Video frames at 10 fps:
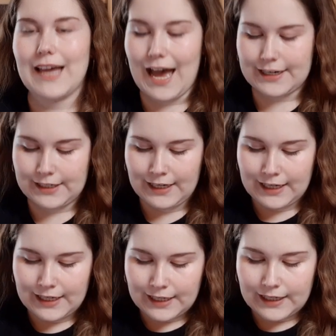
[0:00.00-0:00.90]
that
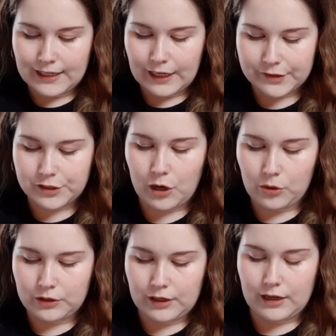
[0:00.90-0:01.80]
a
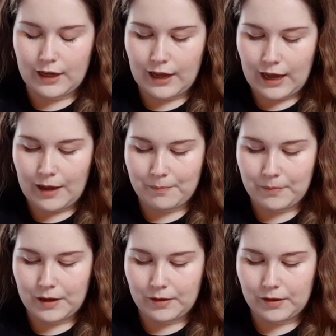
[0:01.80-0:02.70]
stone um,